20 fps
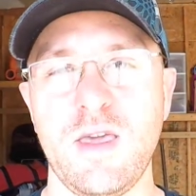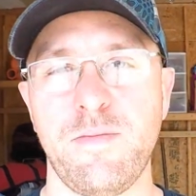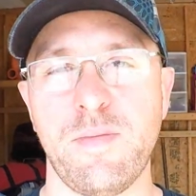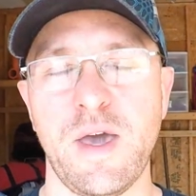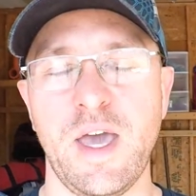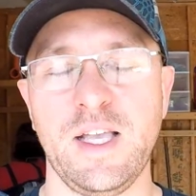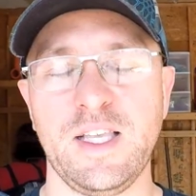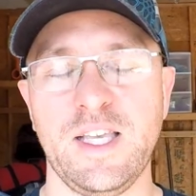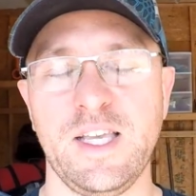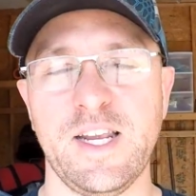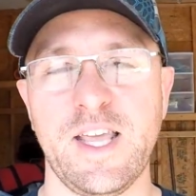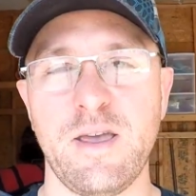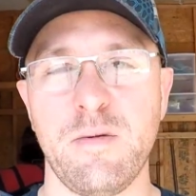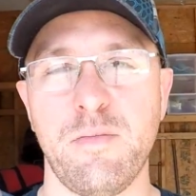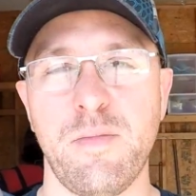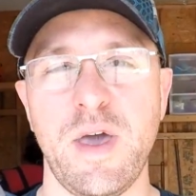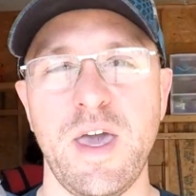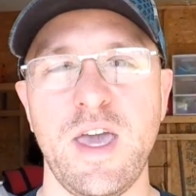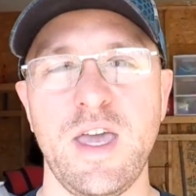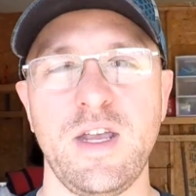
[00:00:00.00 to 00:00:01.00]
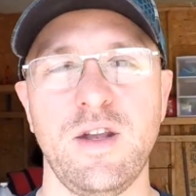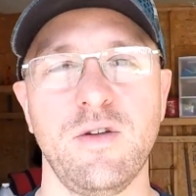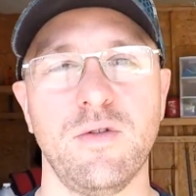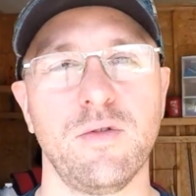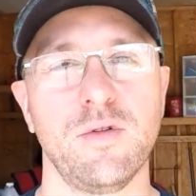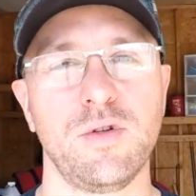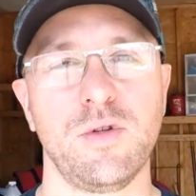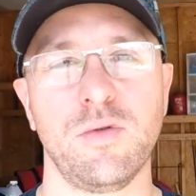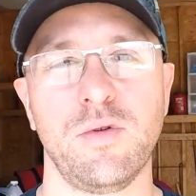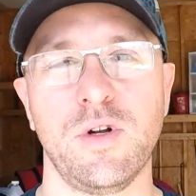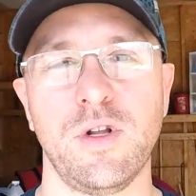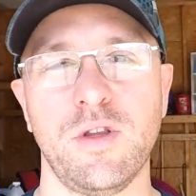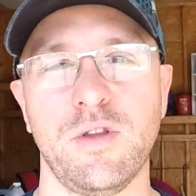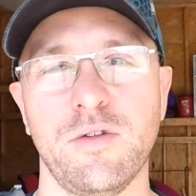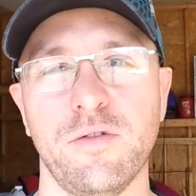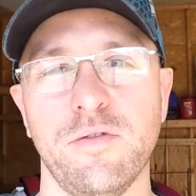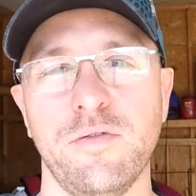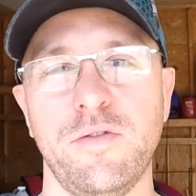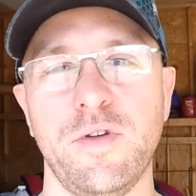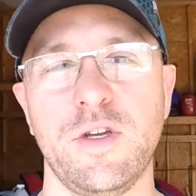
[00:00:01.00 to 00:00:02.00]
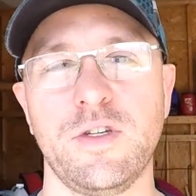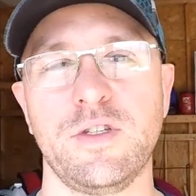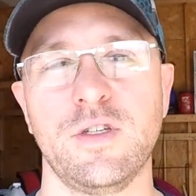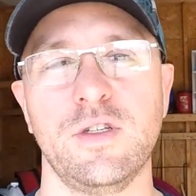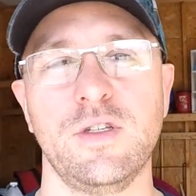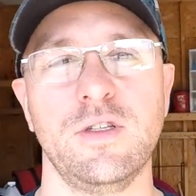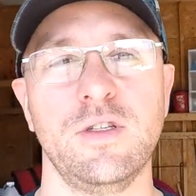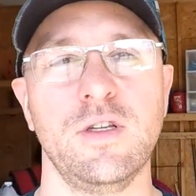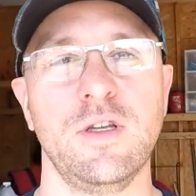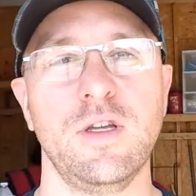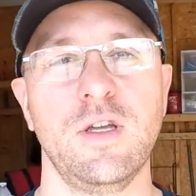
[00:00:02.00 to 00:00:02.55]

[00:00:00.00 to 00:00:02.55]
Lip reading: painting a bait or doing a little fishing.